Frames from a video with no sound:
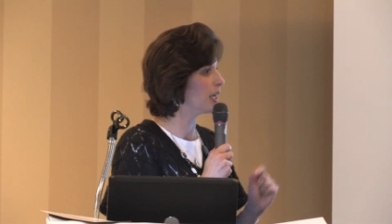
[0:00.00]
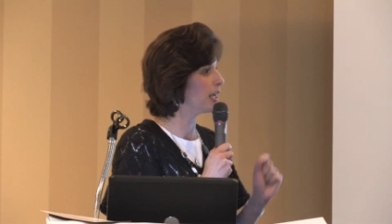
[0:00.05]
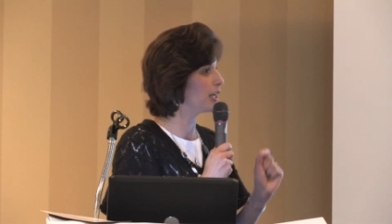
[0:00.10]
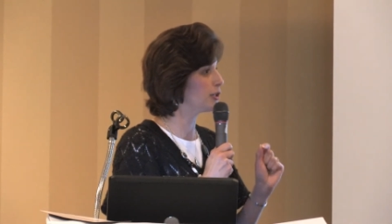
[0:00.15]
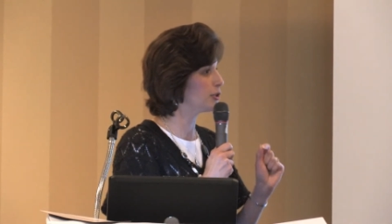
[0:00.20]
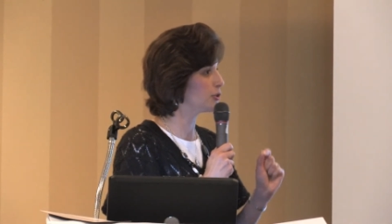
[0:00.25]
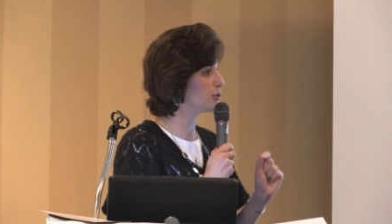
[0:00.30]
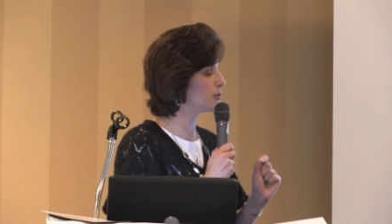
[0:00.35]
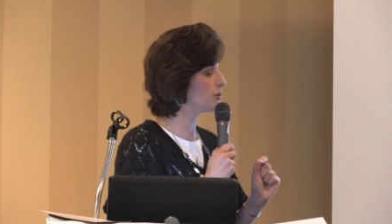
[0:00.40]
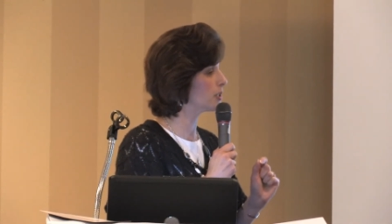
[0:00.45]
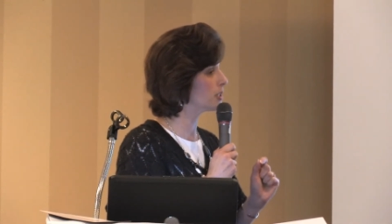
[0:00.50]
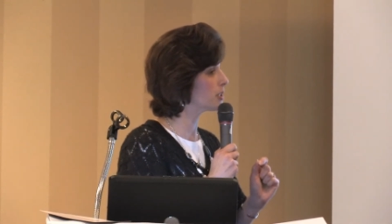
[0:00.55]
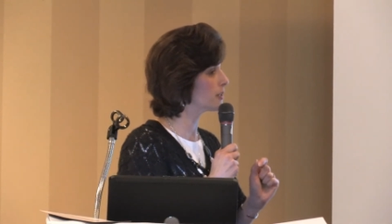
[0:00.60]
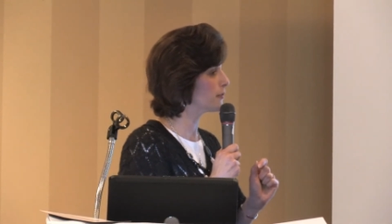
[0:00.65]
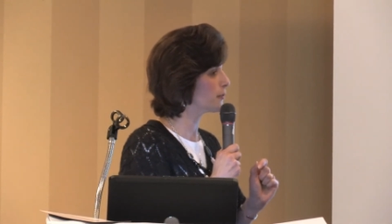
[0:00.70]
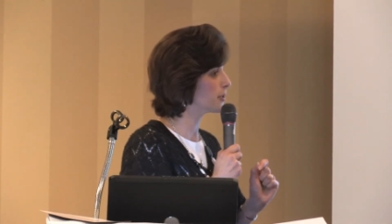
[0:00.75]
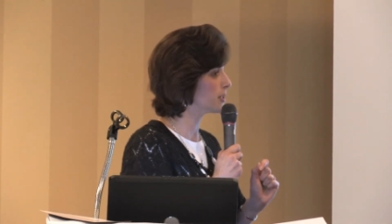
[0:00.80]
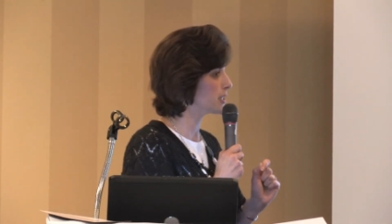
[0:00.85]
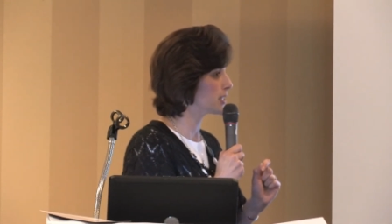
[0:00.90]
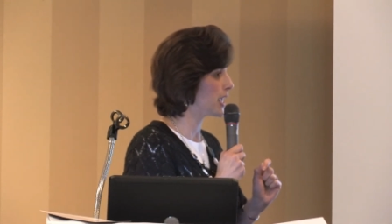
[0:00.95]
and do the
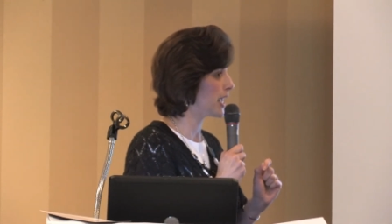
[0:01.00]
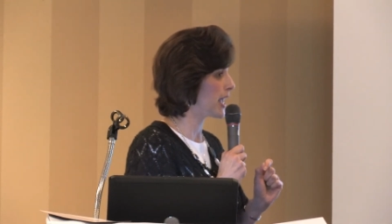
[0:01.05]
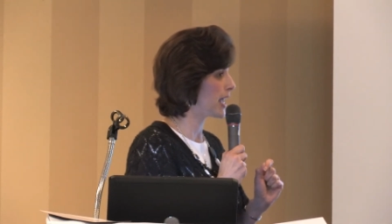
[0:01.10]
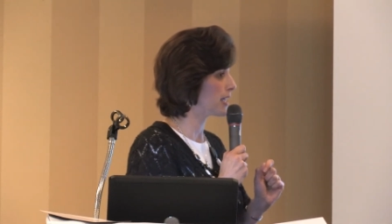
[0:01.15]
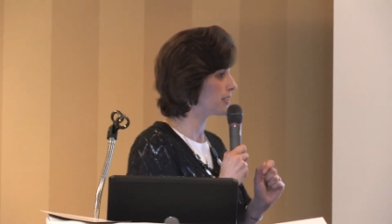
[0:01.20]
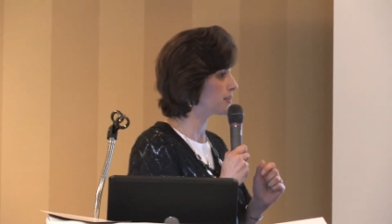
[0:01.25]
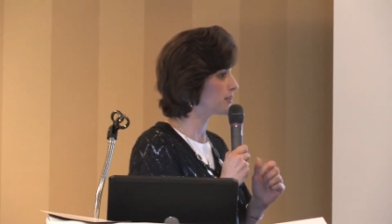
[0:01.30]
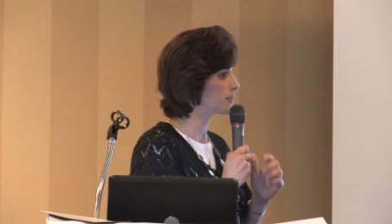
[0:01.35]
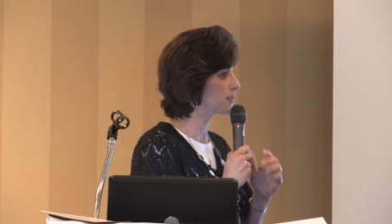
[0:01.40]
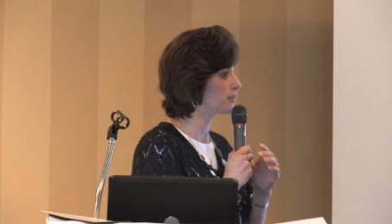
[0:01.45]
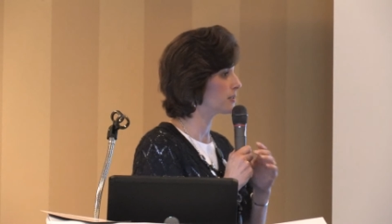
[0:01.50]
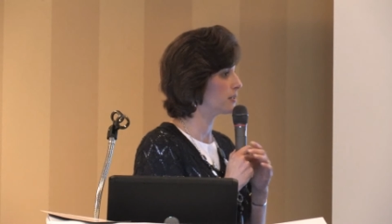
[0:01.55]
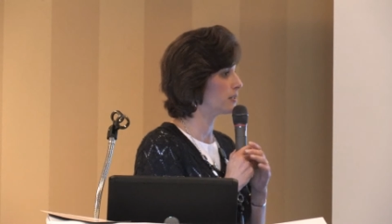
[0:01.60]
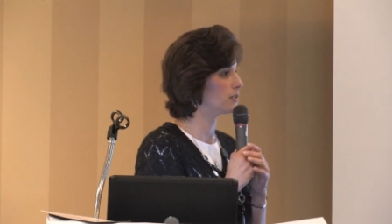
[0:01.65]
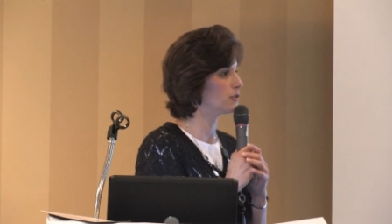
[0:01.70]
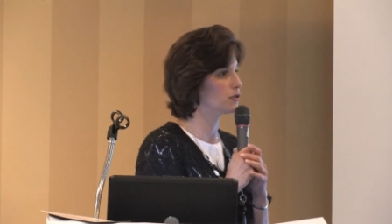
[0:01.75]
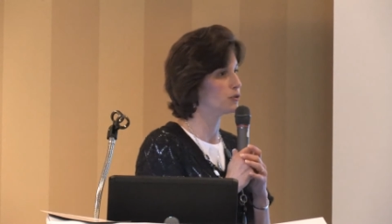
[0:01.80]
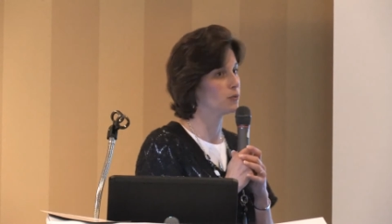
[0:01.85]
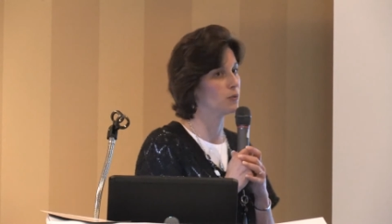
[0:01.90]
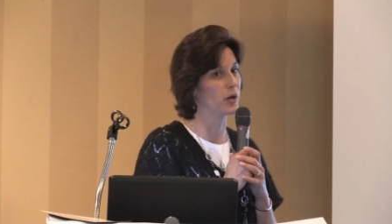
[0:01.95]
different tasks
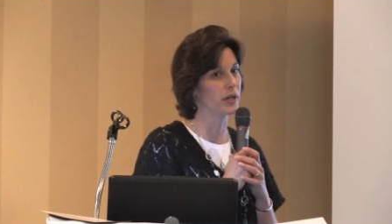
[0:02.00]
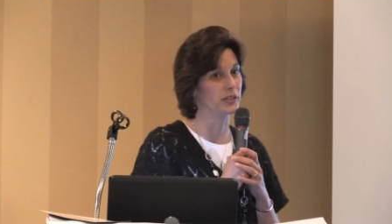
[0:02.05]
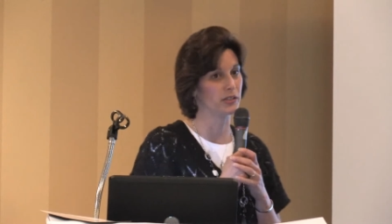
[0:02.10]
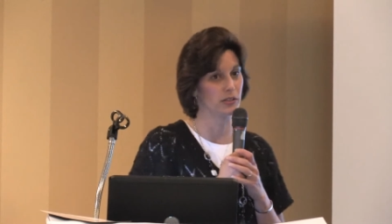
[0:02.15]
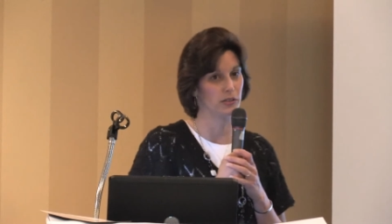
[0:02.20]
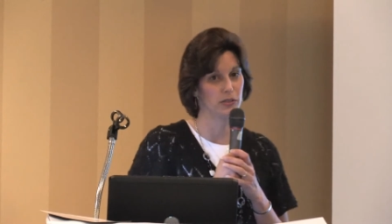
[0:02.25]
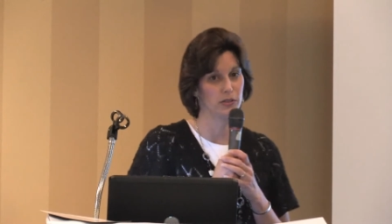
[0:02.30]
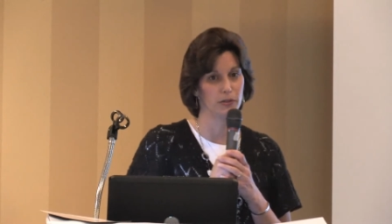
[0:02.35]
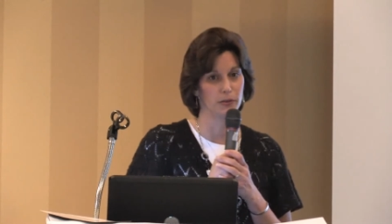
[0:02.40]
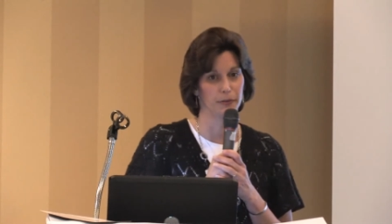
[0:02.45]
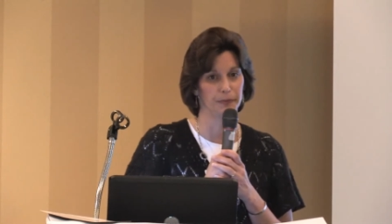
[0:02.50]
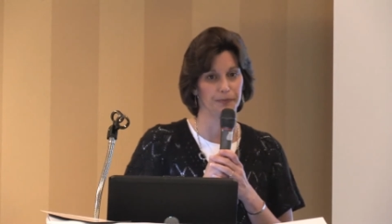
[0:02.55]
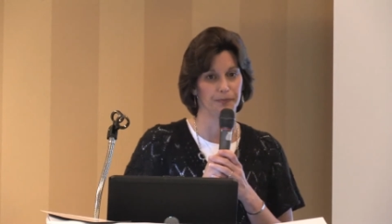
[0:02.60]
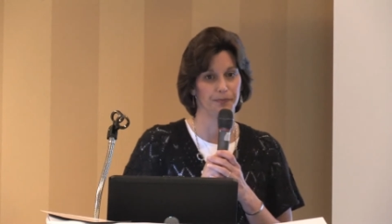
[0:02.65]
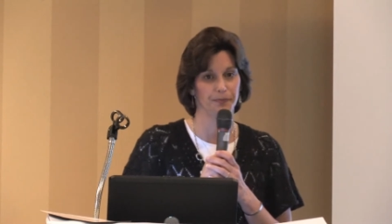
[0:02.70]
that you want to do.